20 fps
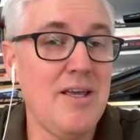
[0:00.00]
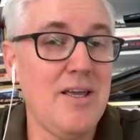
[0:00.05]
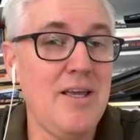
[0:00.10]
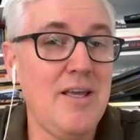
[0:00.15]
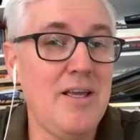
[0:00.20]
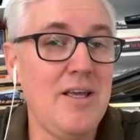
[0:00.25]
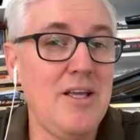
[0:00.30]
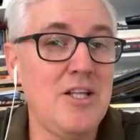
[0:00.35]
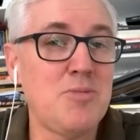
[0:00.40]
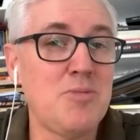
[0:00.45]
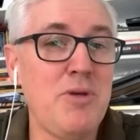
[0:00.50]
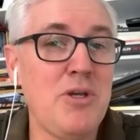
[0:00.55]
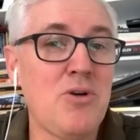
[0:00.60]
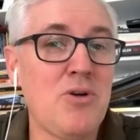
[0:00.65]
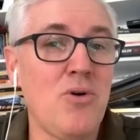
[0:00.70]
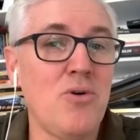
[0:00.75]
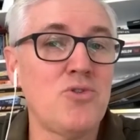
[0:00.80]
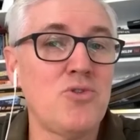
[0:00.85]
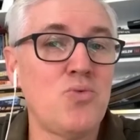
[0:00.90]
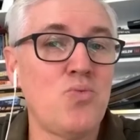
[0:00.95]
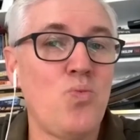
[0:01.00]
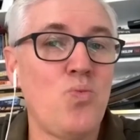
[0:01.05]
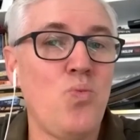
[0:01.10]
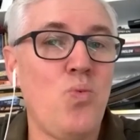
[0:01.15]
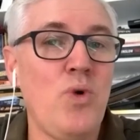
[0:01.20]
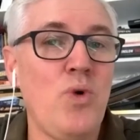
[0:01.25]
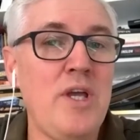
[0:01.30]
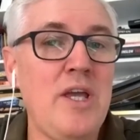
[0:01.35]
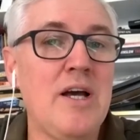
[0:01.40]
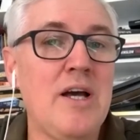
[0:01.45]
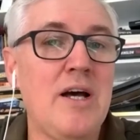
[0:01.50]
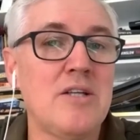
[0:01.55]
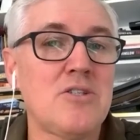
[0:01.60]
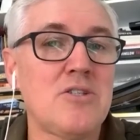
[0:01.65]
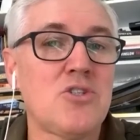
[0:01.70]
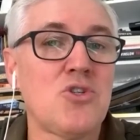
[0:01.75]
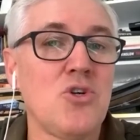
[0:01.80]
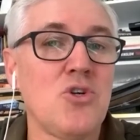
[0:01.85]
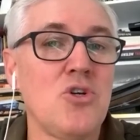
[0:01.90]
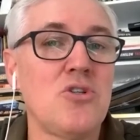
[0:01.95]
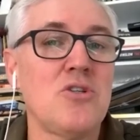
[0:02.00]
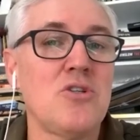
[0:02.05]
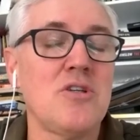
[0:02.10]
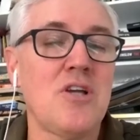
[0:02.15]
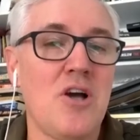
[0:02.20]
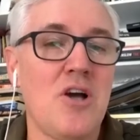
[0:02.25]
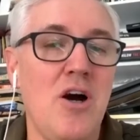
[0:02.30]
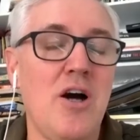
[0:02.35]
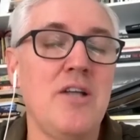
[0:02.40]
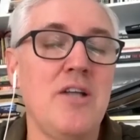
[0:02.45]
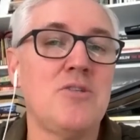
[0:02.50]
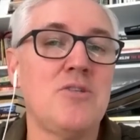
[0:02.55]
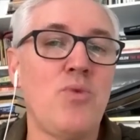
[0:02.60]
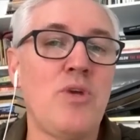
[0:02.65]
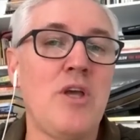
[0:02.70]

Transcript: It's hmm. because we are certain kinds,